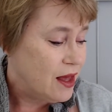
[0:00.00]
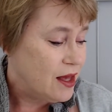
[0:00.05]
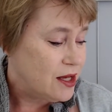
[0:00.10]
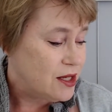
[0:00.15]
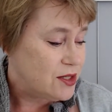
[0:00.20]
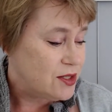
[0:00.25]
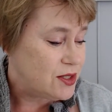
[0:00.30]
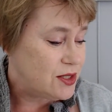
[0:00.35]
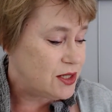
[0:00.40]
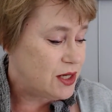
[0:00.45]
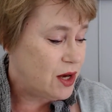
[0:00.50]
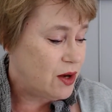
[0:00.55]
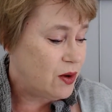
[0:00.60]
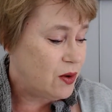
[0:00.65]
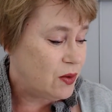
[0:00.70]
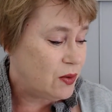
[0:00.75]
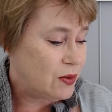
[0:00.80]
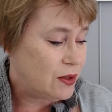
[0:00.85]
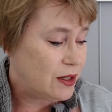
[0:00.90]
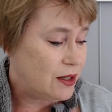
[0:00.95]

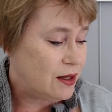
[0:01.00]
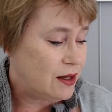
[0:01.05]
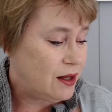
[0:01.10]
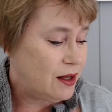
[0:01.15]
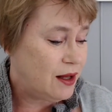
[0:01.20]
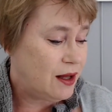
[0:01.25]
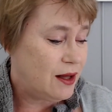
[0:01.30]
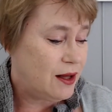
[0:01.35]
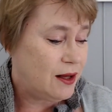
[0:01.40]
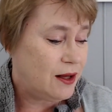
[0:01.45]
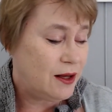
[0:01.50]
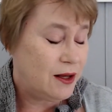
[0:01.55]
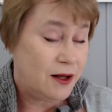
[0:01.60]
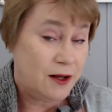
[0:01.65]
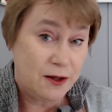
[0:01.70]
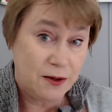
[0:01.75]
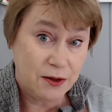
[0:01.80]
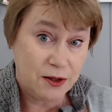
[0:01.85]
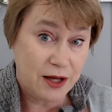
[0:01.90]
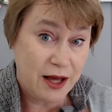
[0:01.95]
So
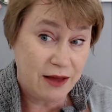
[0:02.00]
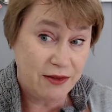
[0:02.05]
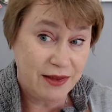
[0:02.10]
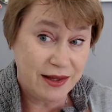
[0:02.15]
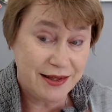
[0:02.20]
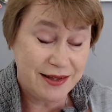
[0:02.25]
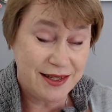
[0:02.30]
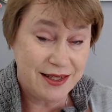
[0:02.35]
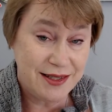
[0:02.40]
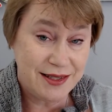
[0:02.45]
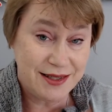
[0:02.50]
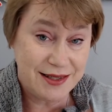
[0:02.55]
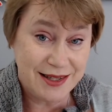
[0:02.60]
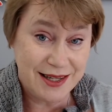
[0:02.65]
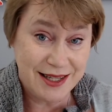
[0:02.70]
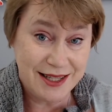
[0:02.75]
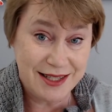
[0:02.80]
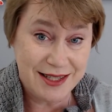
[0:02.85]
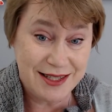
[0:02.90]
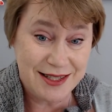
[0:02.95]
I think this
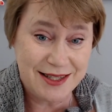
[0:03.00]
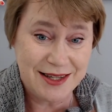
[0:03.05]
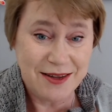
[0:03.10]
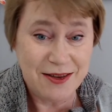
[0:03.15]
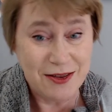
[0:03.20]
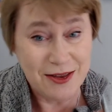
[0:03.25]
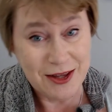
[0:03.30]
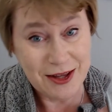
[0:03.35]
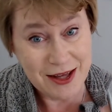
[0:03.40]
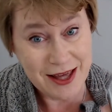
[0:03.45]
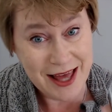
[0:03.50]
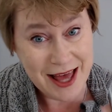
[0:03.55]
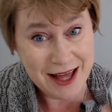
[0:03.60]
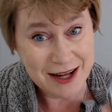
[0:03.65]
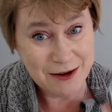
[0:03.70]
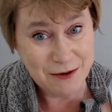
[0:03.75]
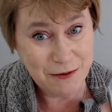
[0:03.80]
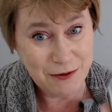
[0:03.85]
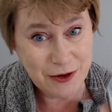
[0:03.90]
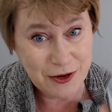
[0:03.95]
is the
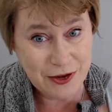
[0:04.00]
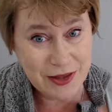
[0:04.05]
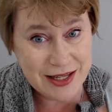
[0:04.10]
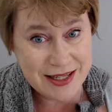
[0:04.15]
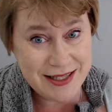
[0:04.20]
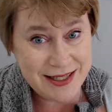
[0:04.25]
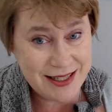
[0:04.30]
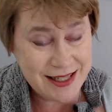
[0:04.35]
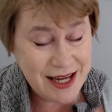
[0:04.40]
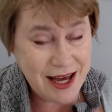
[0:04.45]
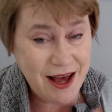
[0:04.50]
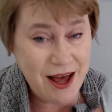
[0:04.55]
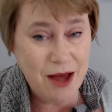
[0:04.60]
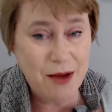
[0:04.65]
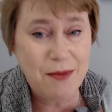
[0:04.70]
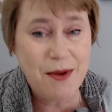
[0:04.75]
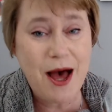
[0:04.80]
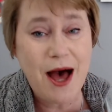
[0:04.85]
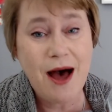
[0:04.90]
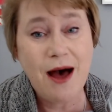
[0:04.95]
end for this
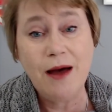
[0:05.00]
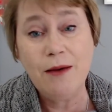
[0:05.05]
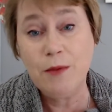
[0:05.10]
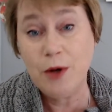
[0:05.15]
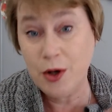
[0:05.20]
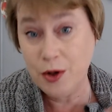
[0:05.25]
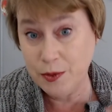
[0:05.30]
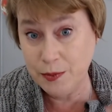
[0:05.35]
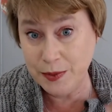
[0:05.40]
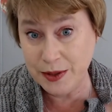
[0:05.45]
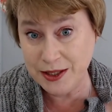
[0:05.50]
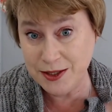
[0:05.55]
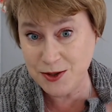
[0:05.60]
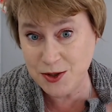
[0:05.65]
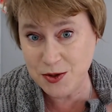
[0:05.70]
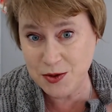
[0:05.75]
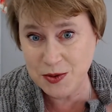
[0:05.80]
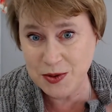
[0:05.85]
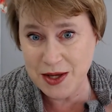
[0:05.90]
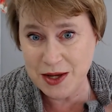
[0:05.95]
time. I'm hoping
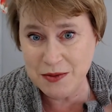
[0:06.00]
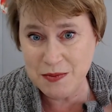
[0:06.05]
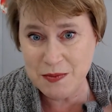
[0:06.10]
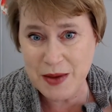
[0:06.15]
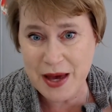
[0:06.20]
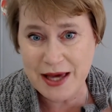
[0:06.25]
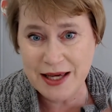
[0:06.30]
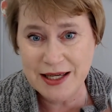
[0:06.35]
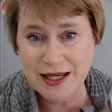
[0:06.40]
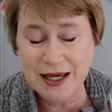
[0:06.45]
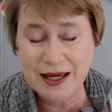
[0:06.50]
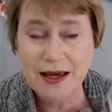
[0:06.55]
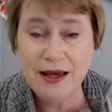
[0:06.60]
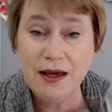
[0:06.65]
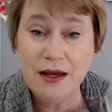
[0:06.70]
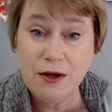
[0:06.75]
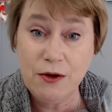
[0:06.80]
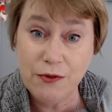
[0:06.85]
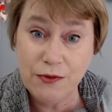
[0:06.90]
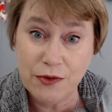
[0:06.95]
to get back
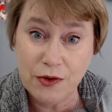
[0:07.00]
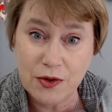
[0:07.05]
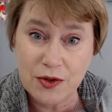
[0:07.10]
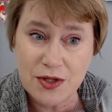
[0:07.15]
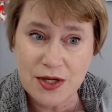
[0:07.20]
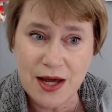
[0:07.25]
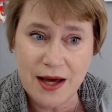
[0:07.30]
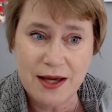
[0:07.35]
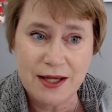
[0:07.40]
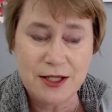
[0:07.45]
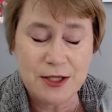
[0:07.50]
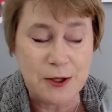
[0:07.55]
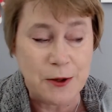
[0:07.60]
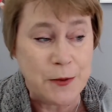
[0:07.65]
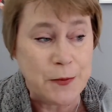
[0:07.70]
in a fortnight.